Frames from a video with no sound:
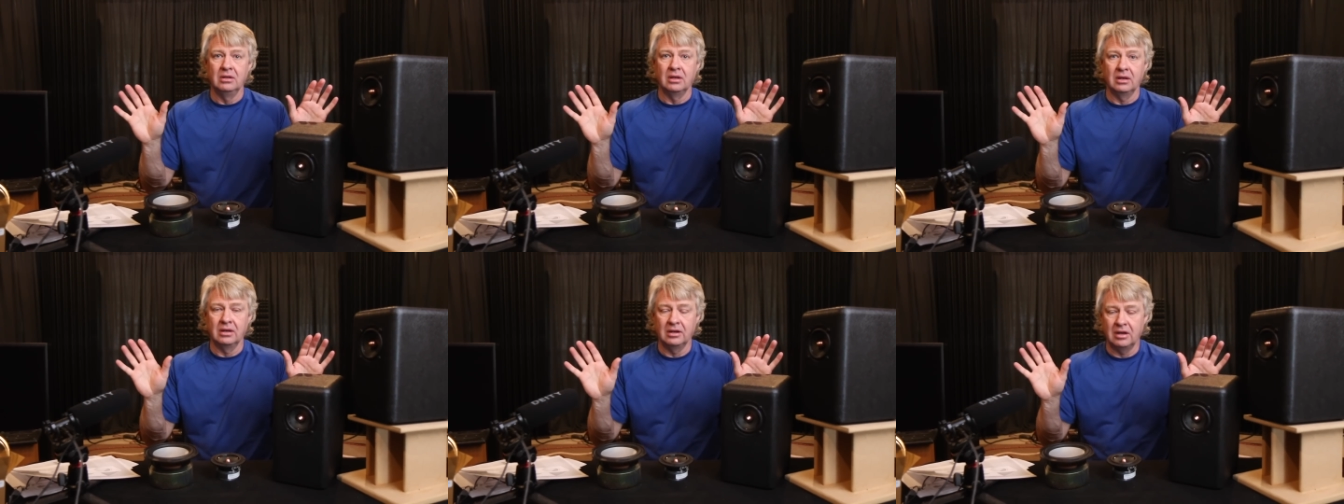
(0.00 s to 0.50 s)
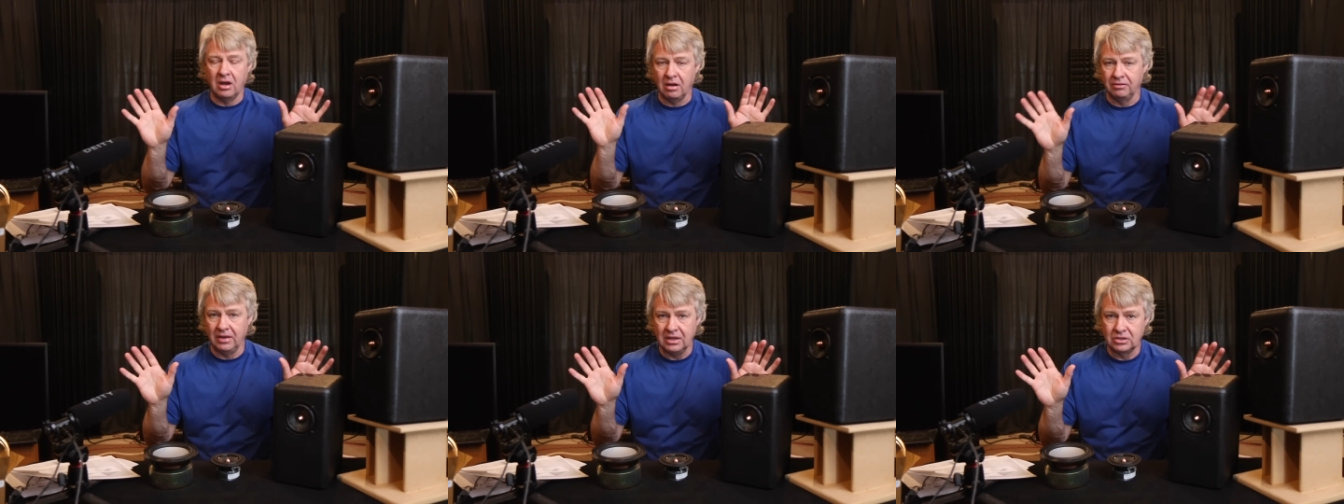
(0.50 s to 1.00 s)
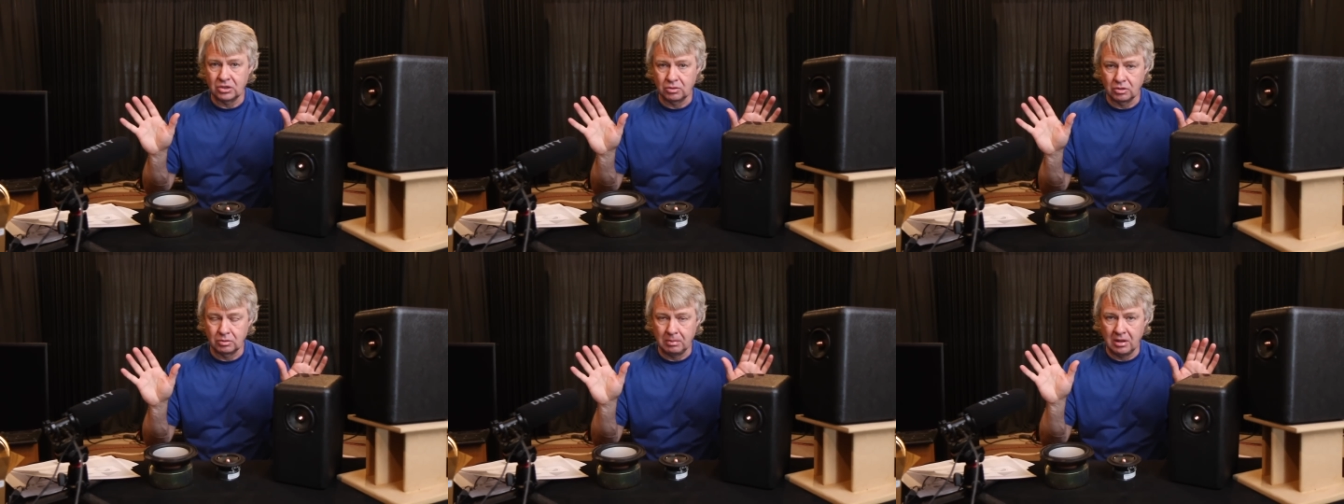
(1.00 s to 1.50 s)
off-axis
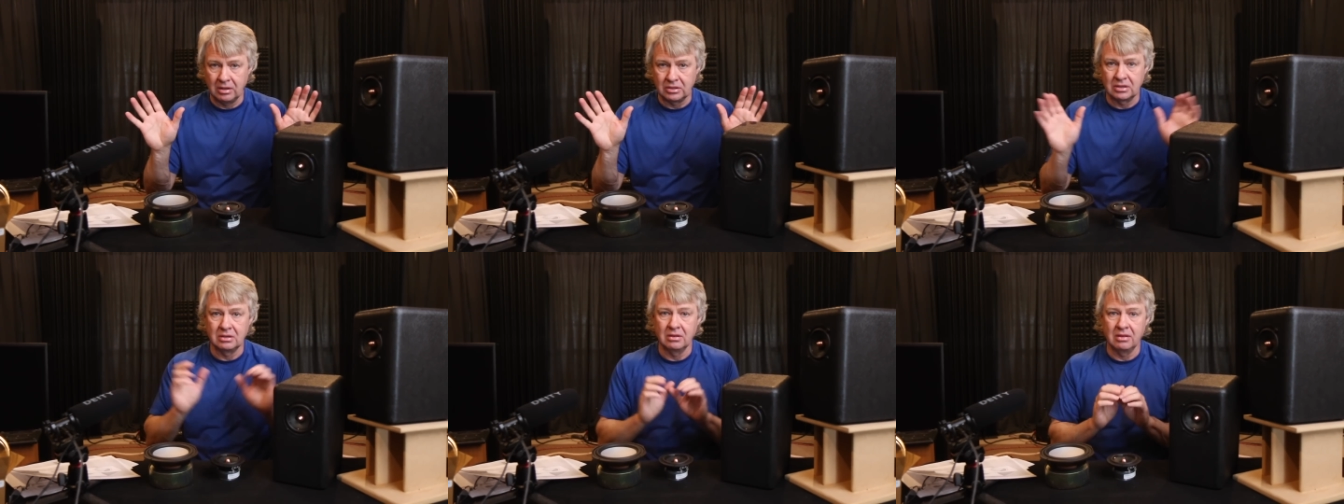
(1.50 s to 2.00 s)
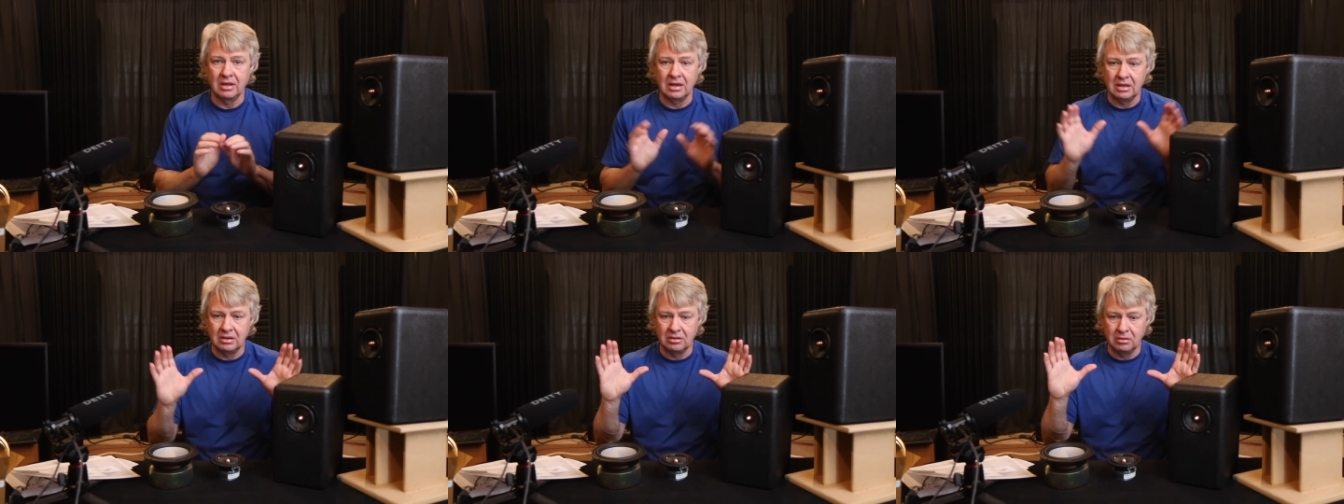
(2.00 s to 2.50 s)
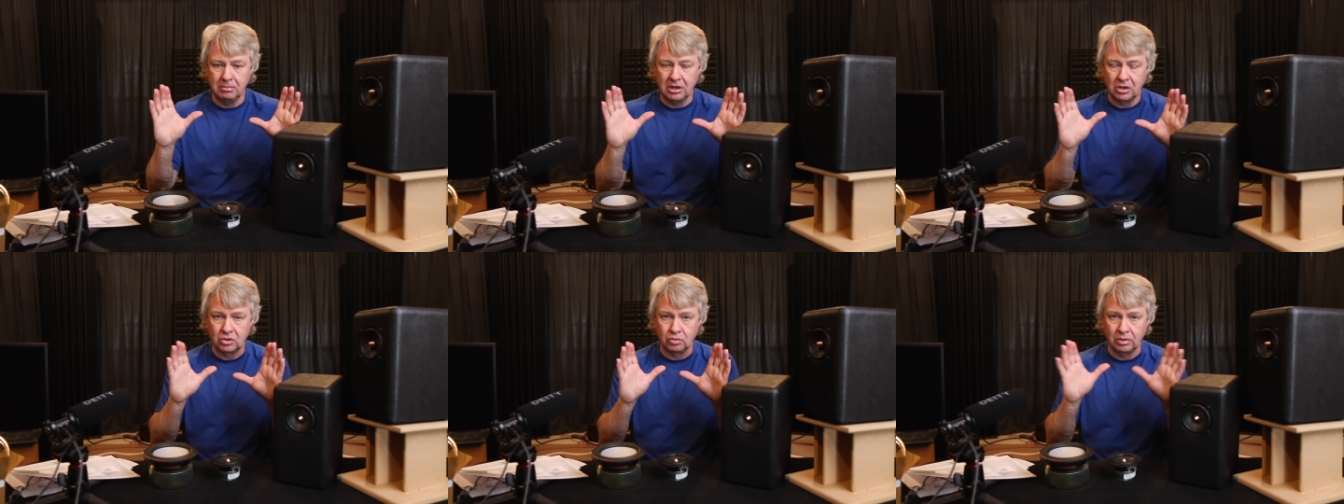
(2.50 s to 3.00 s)
response than the
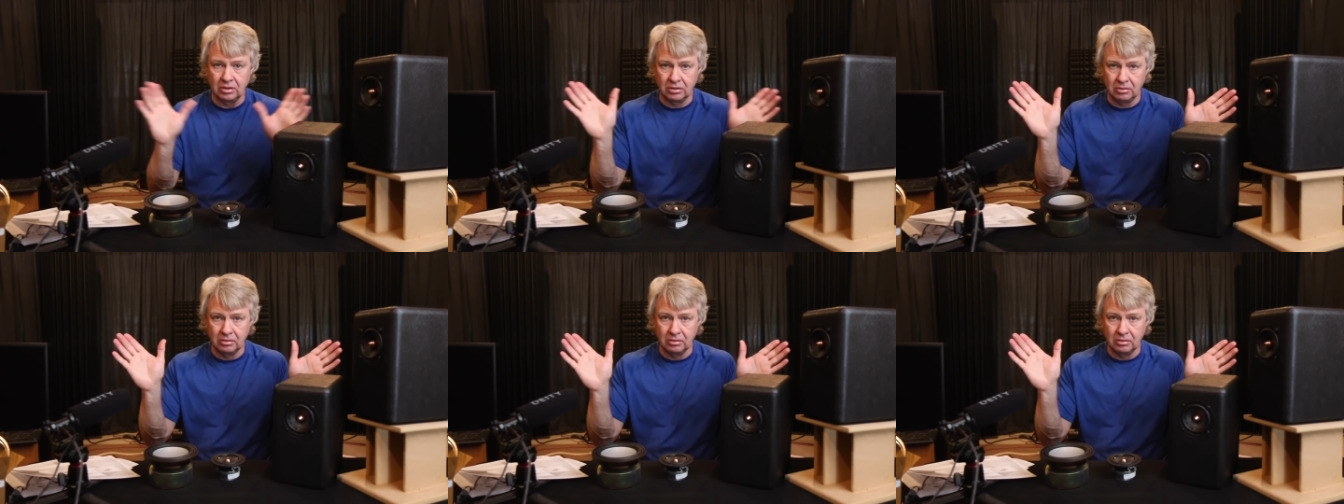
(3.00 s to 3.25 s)
bigger tweeter.